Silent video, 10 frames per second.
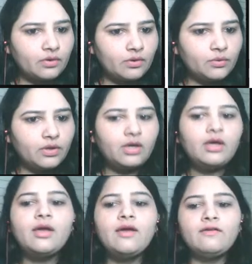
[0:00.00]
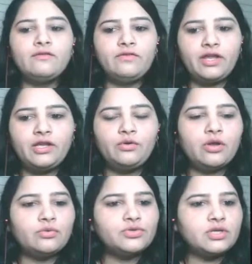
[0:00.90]
Okay, very good,
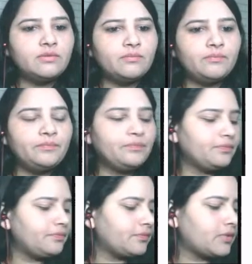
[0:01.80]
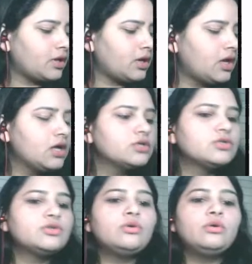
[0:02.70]
Arushi.
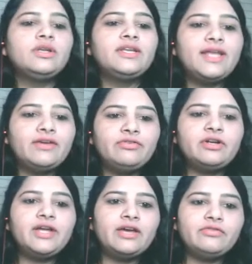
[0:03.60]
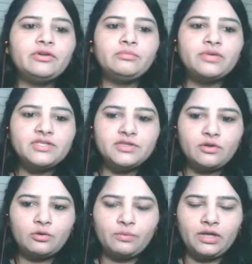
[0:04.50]
So never ever miss
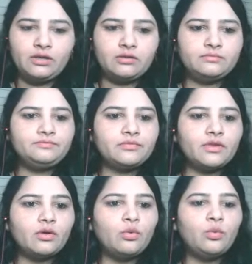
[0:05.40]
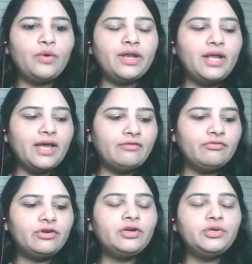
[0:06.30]
your opinion
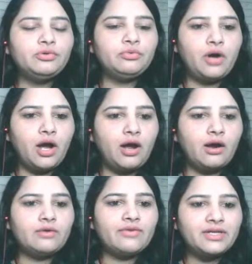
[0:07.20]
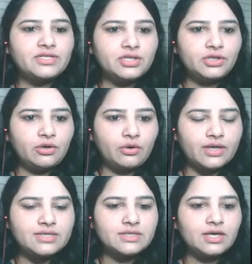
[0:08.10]
whenever you are writing your
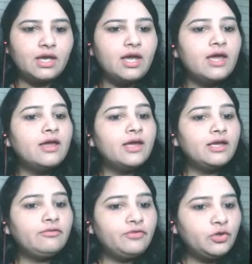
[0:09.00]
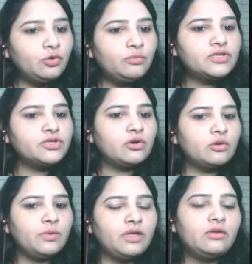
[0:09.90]
essay. If you miss your
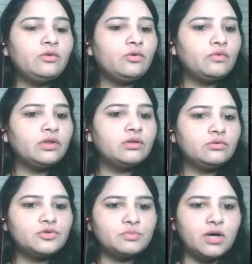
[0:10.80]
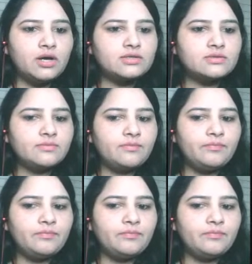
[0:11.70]
opinion, you will lose marks,